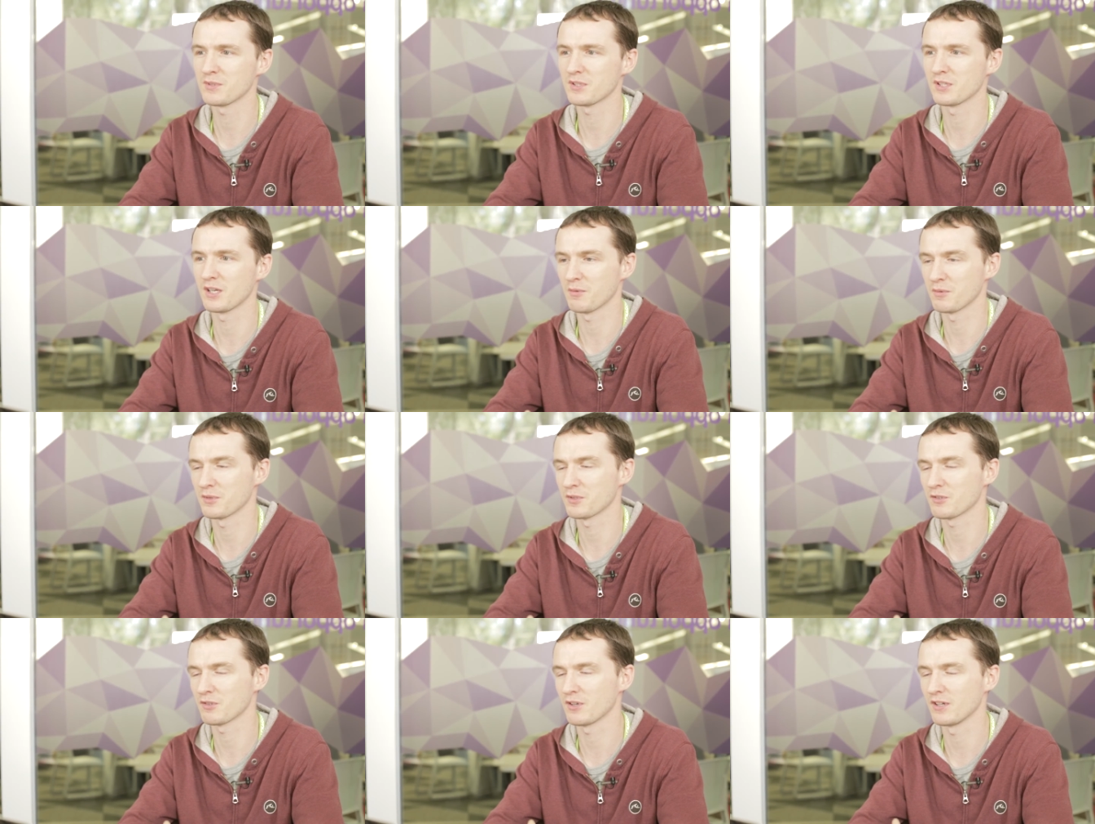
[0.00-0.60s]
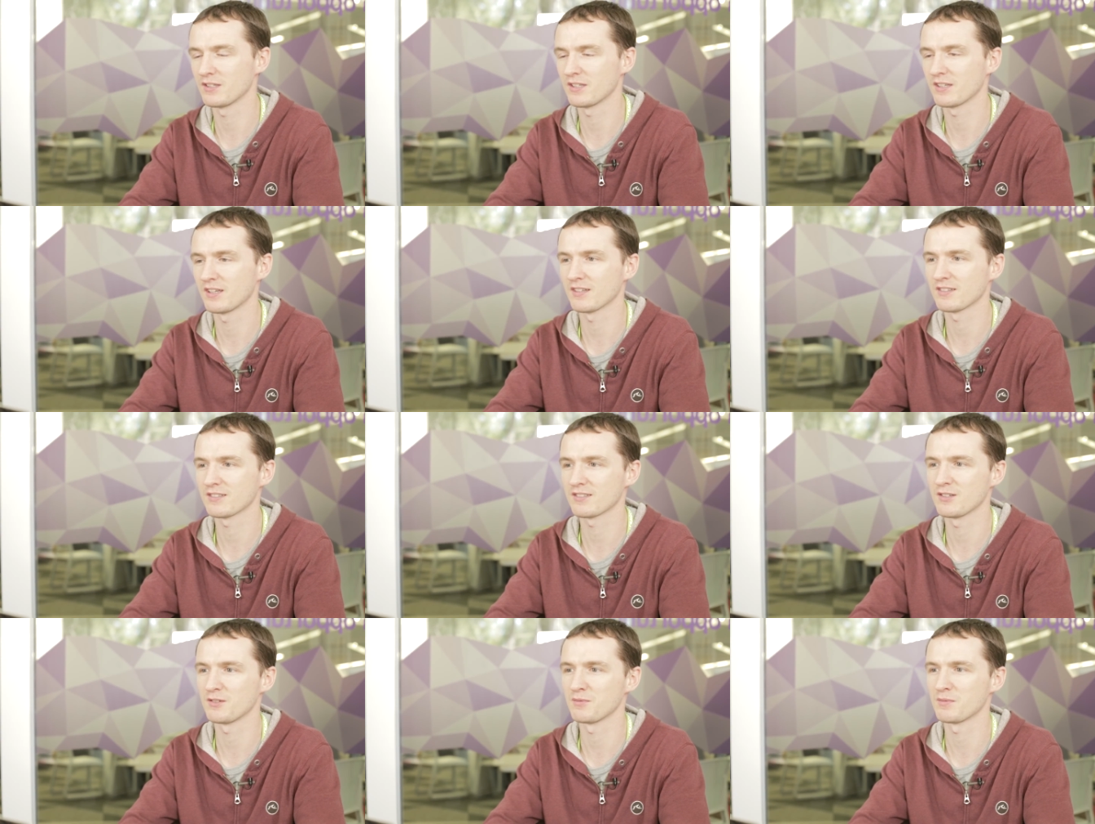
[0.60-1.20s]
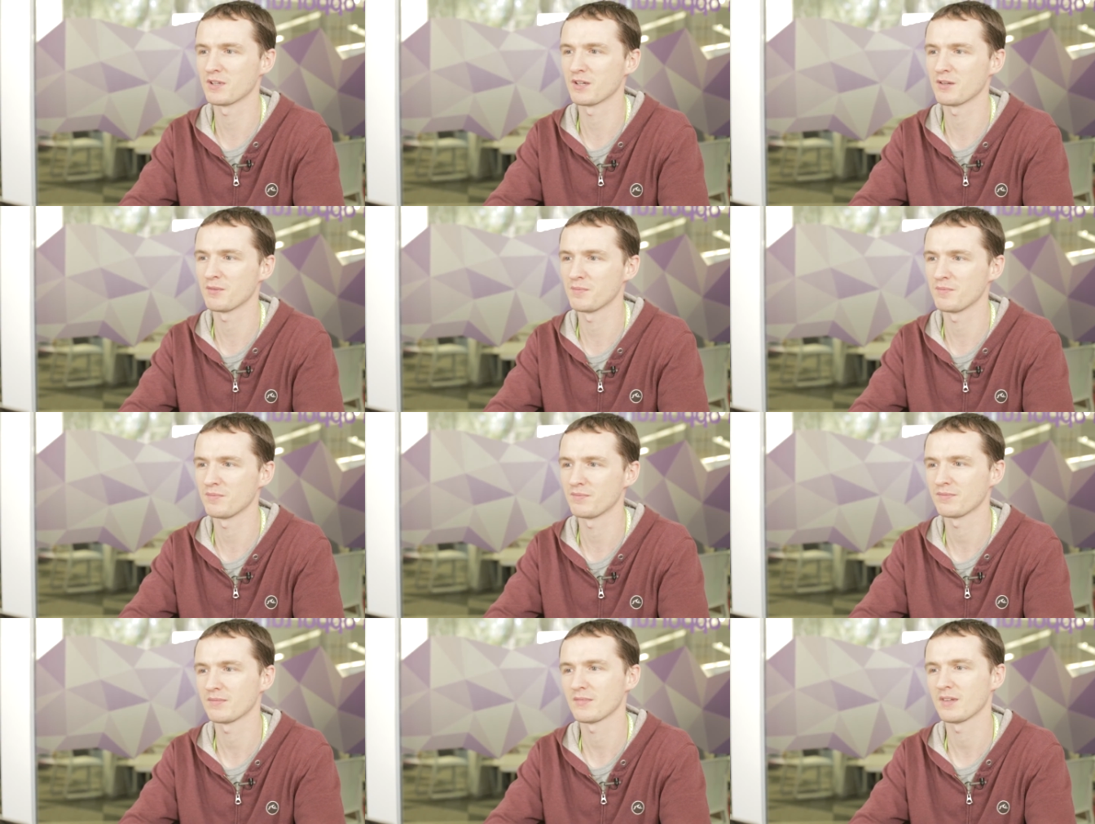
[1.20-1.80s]
So that was great to get some
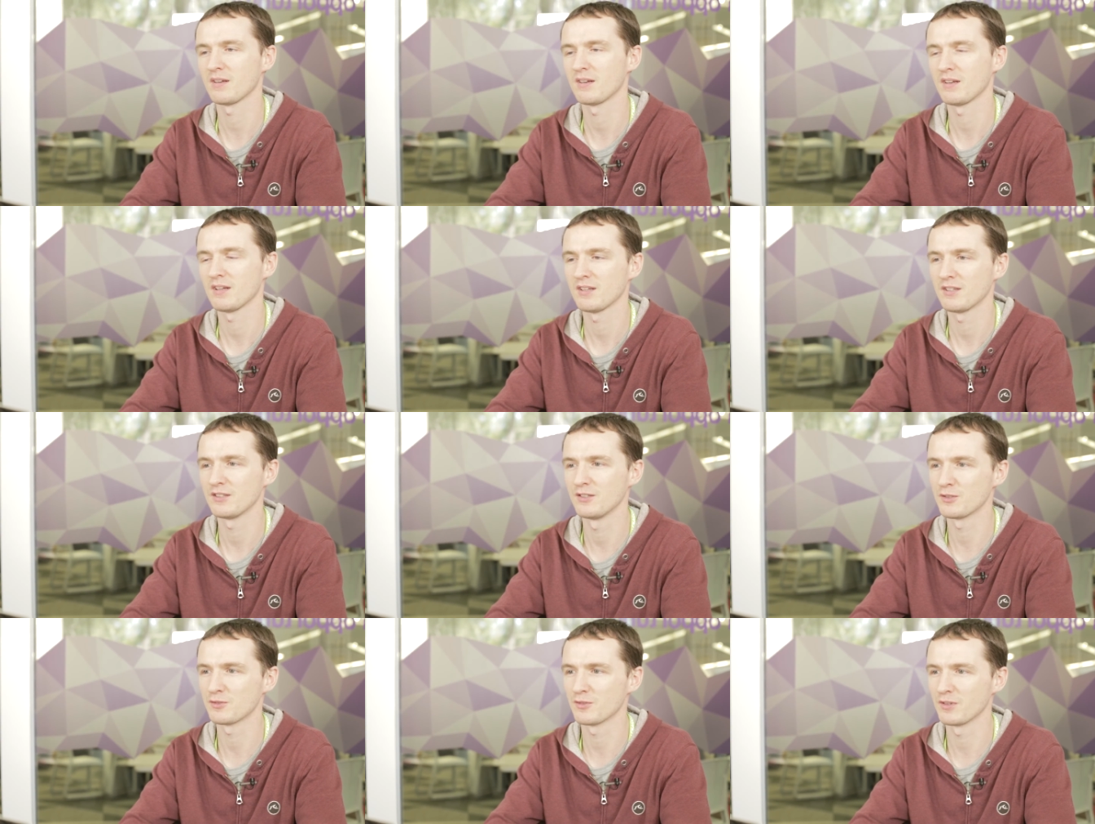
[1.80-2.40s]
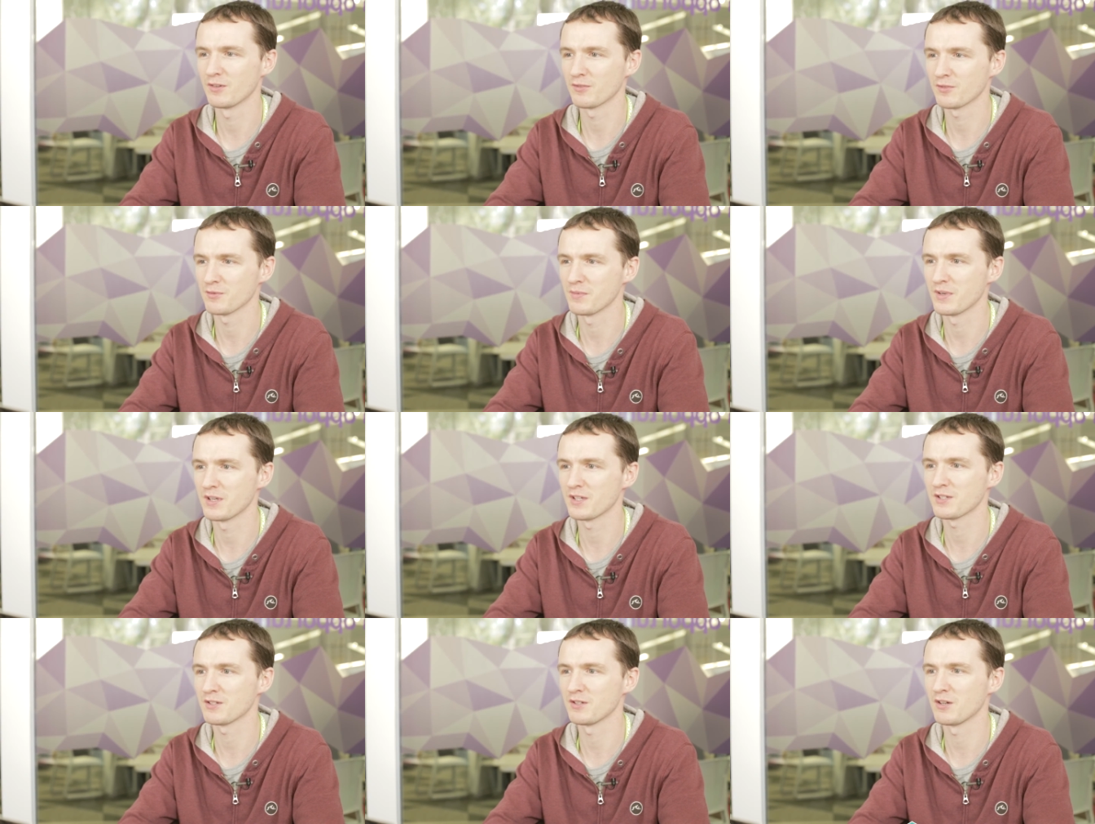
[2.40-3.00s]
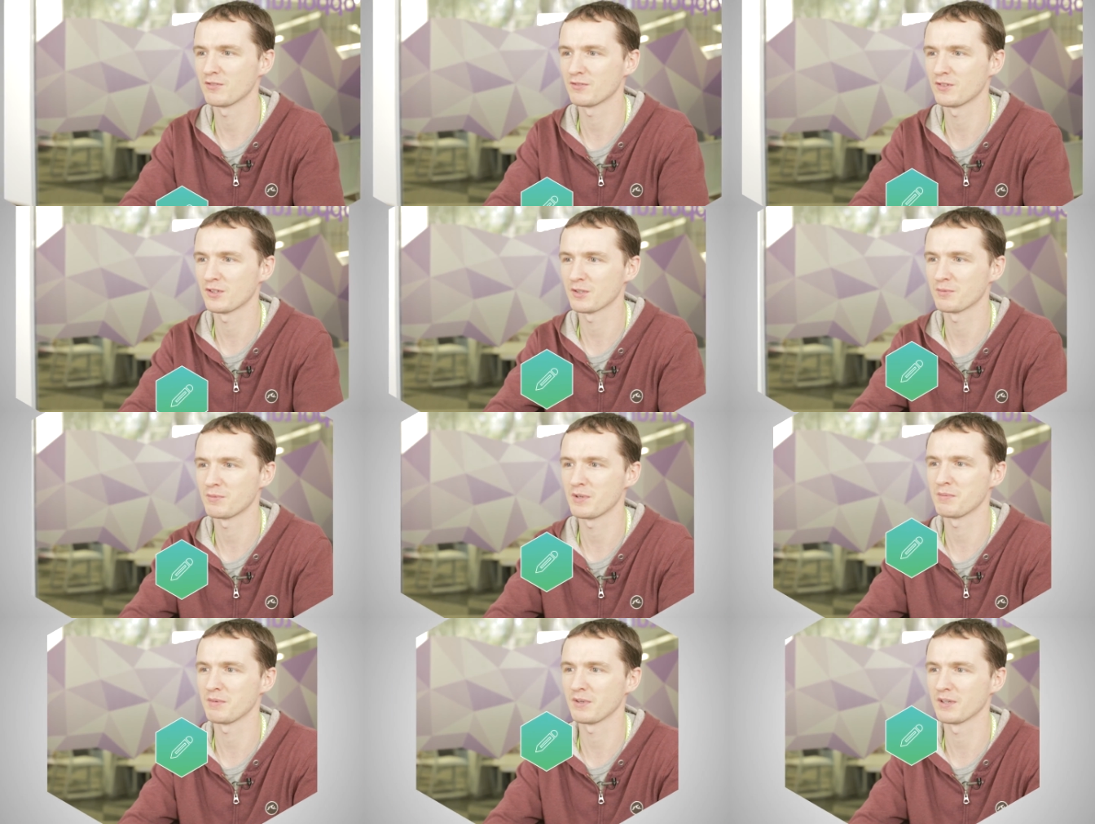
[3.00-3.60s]
um, useful information off
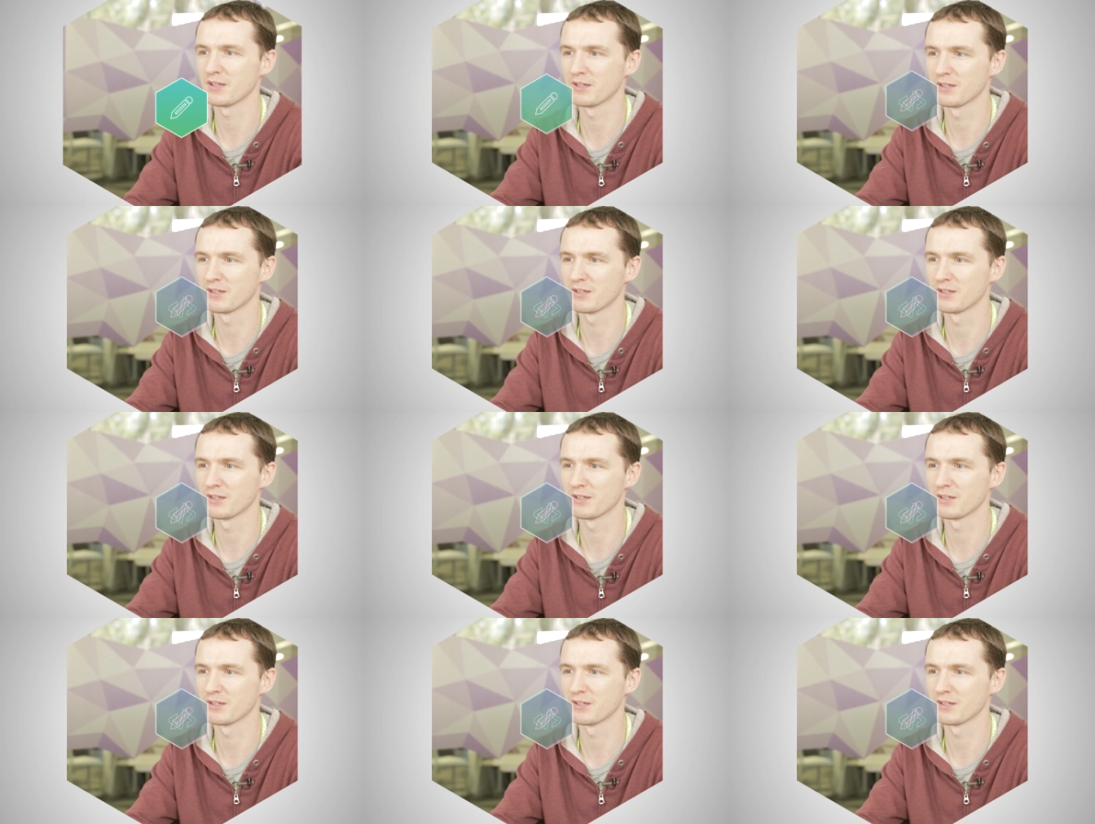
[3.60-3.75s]
other people